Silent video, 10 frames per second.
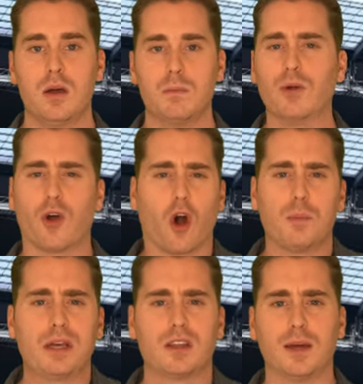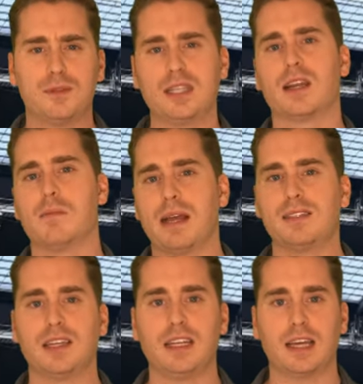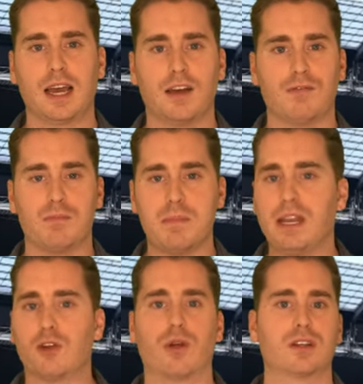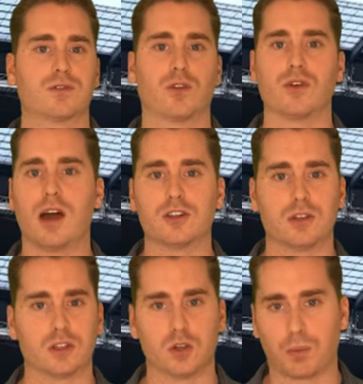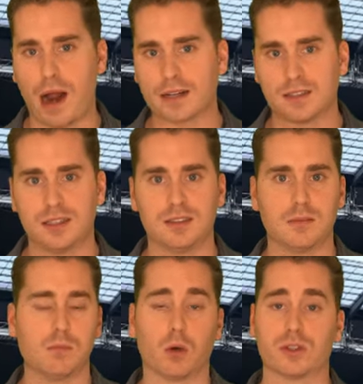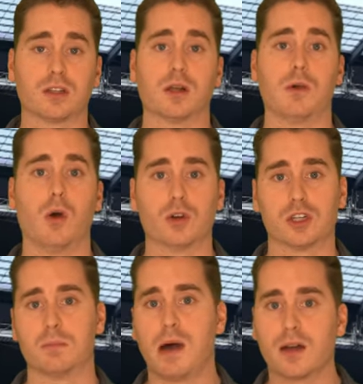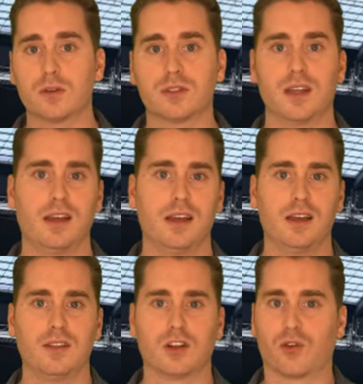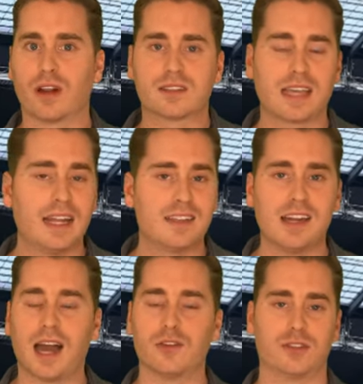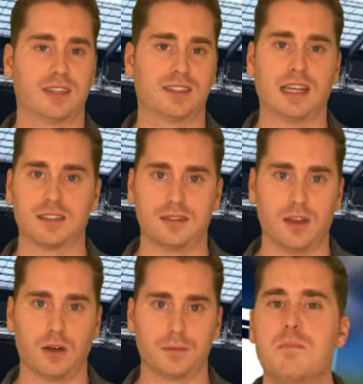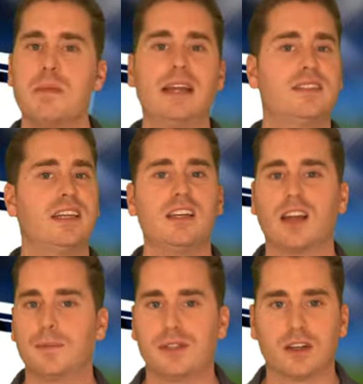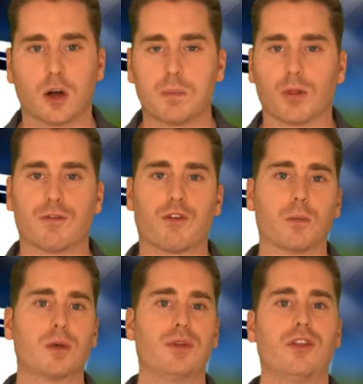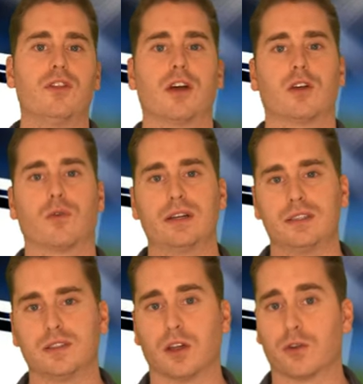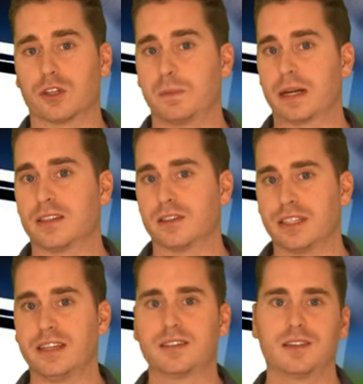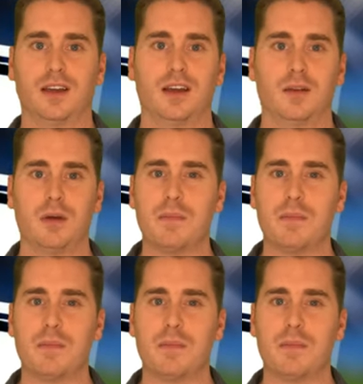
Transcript: Both RB Leipzig and Man City have many critics for their non traditional practices and multi club ownership models, the critics can't deny their successes though. Man City and Leipzig are both firmly within the title races of their respective leagues, but